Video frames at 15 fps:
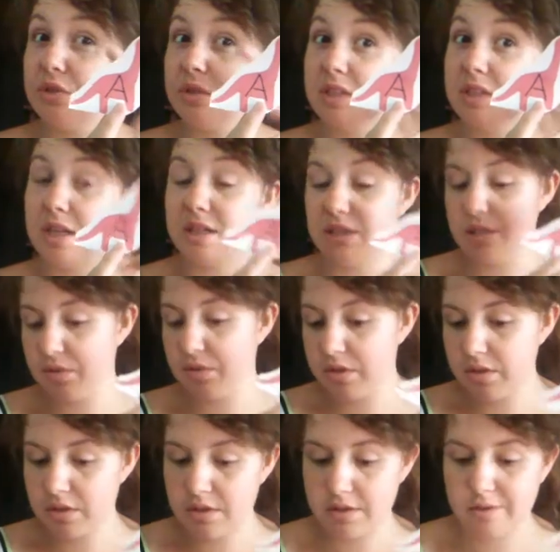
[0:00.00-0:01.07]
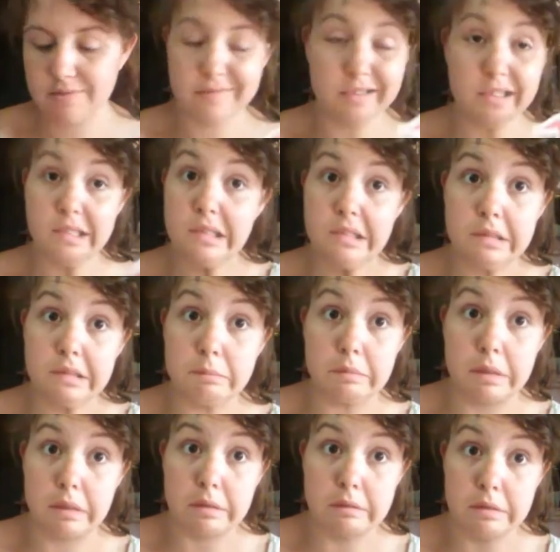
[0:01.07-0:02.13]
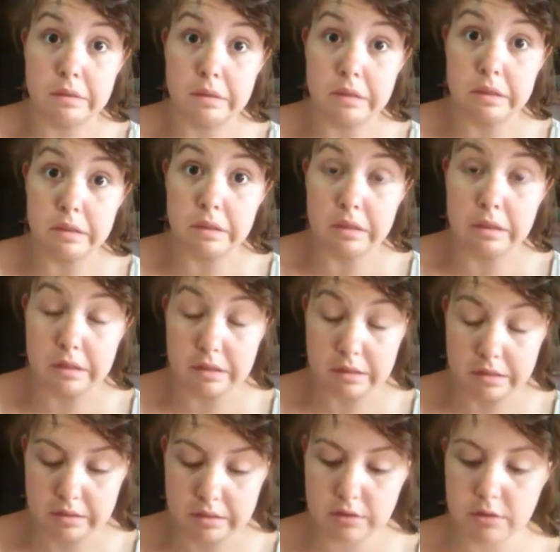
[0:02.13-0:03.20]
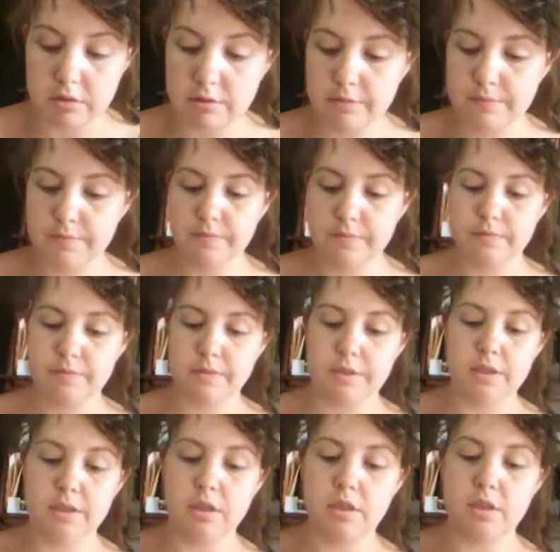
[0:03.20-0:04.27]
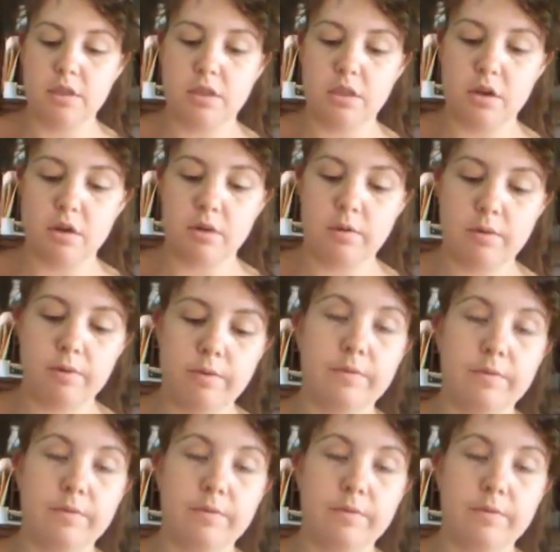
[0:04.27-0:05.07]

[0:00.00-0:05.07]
drew the dinosaurs? I'm not a really good artist. So